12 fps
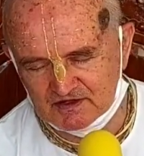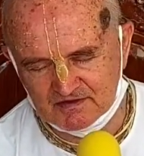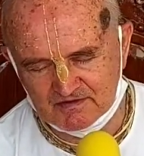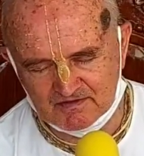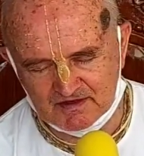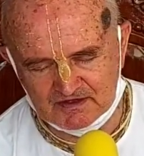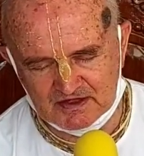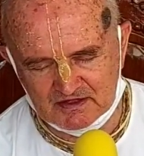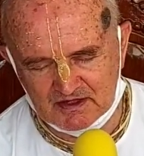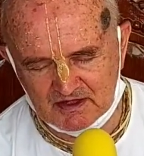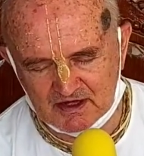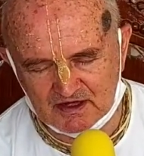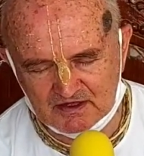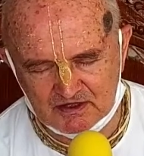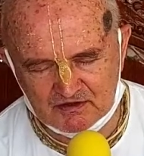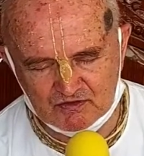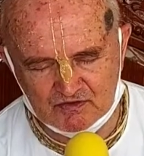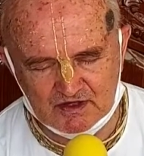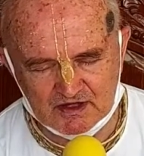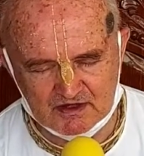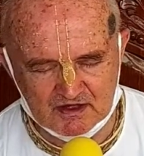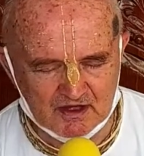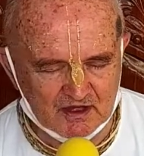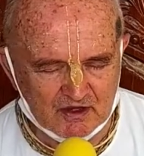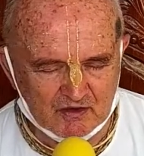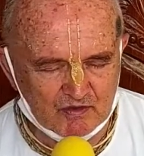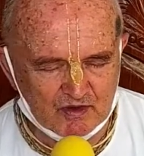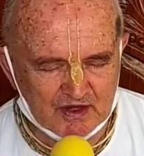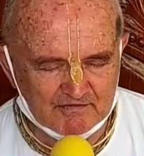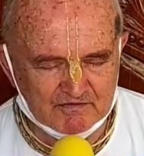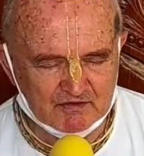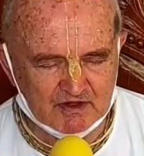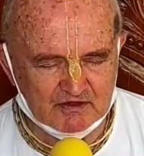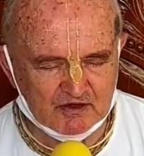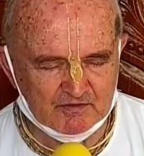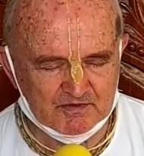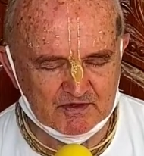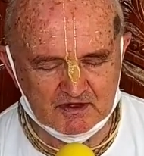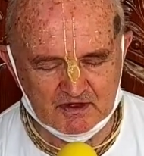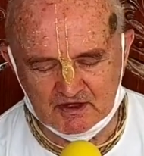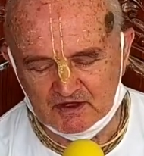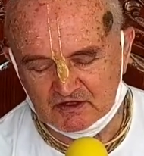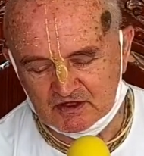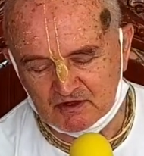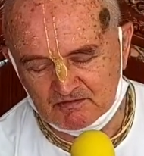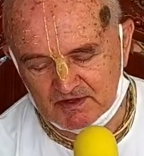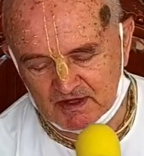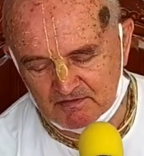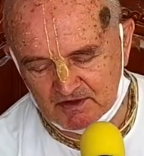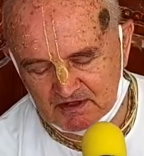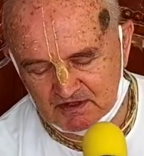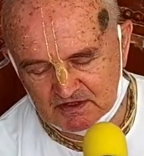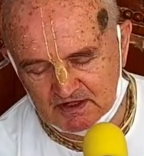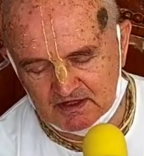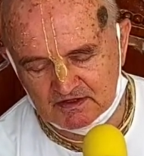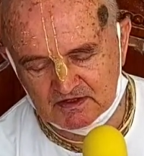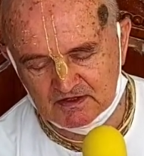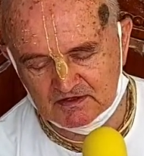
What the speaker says: This is the attitude that we have to adopt sometime in these cases.